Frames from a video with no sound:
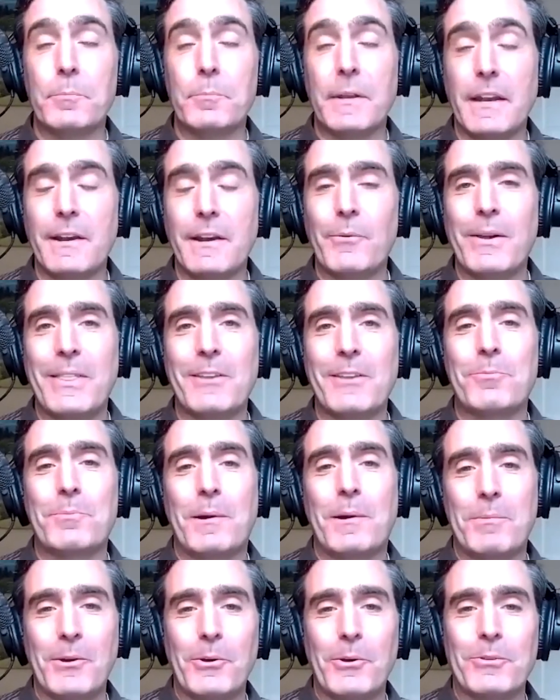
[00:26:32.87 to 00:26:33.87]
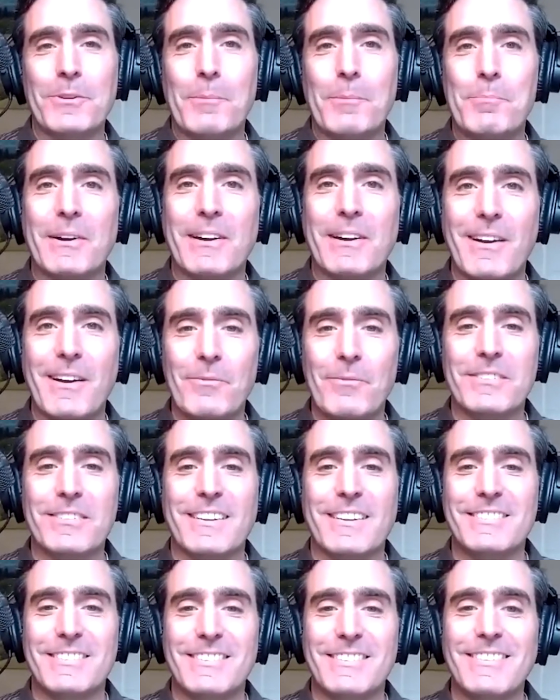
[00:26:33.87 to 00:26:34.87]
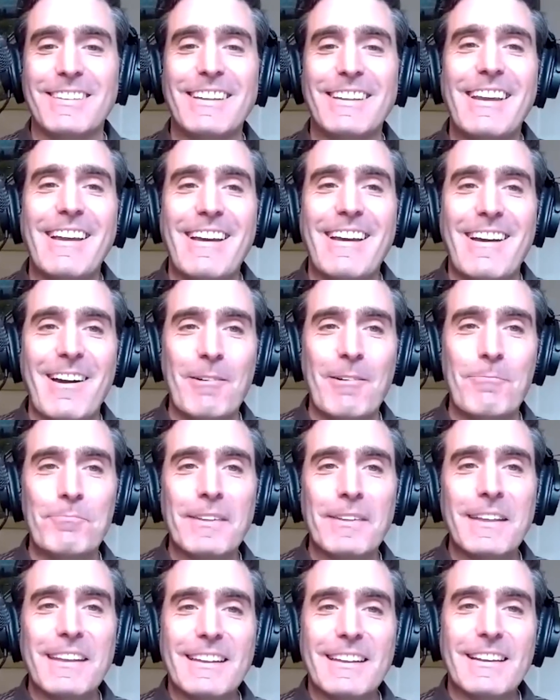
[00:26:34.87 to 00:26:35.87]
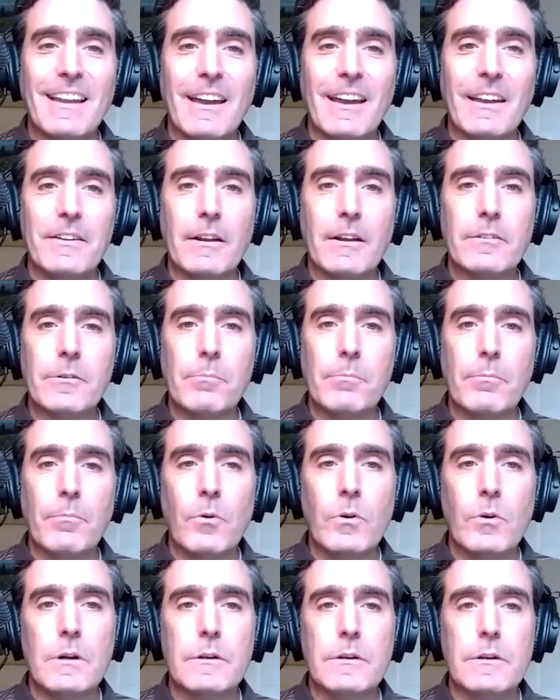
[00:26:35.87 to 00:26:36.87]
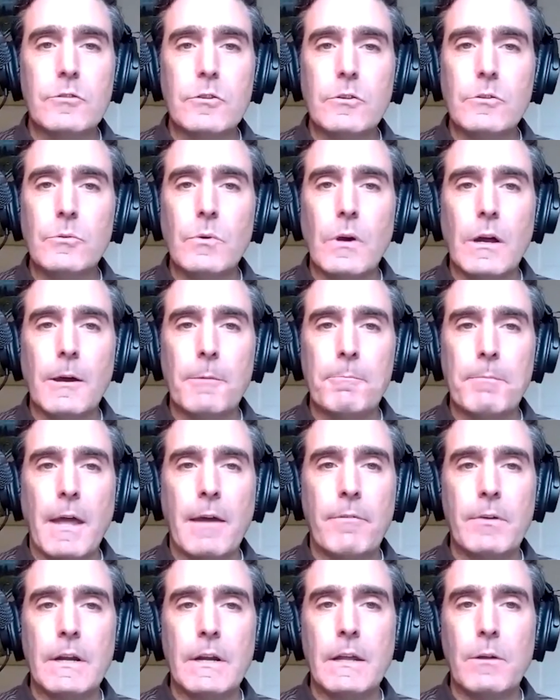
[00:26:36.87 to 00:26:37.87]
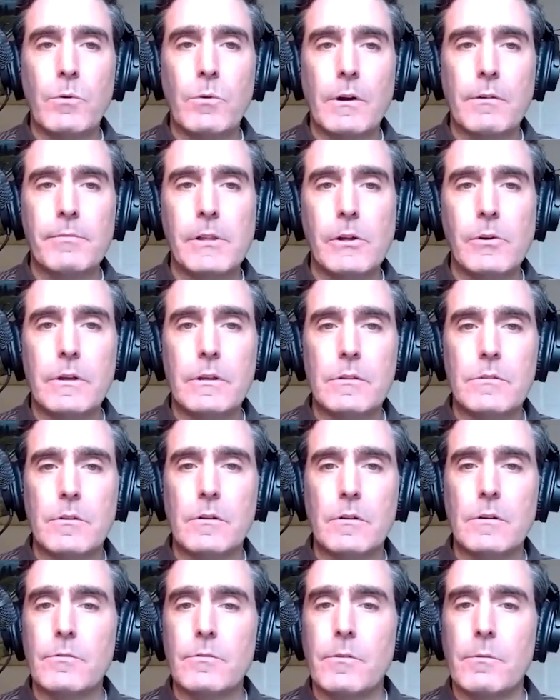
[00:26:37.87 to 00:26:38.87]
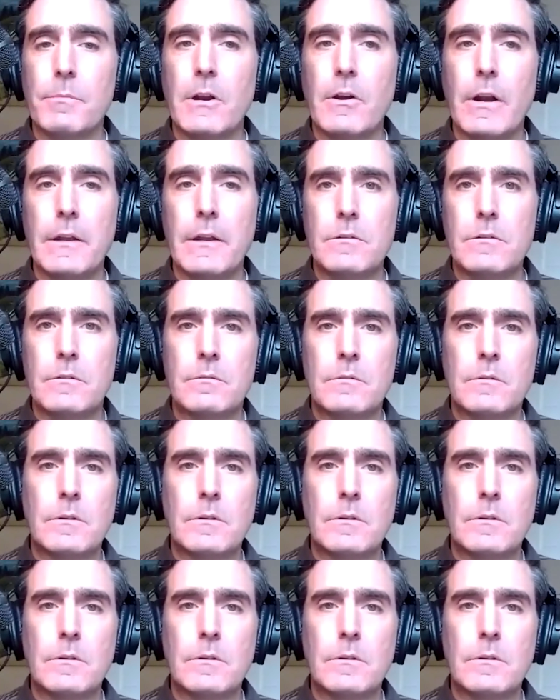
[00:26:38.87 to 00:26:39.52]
But anyway, that's probably a whole separate conversation. Dr. Moore, did you have any workflow concerns from your end?